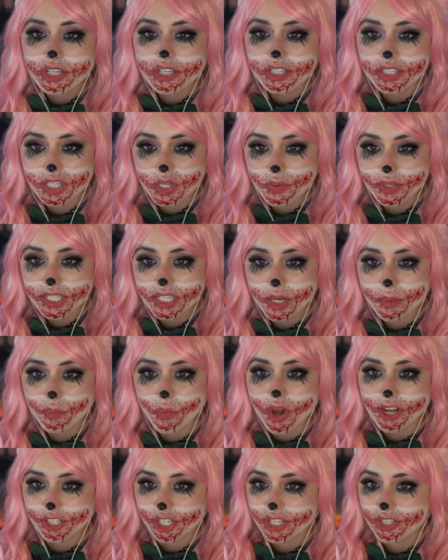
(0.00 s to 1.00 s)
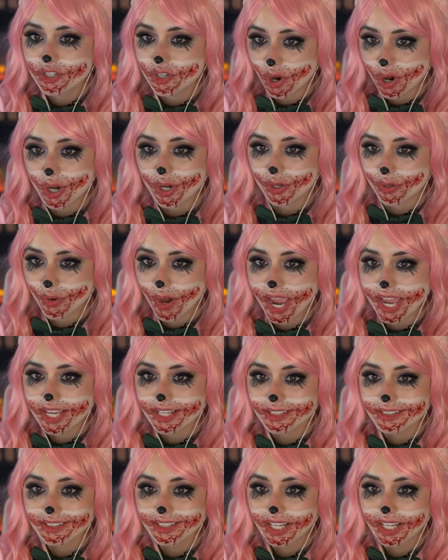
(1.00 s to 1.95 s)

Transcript: Because you ended up watching Dark, right?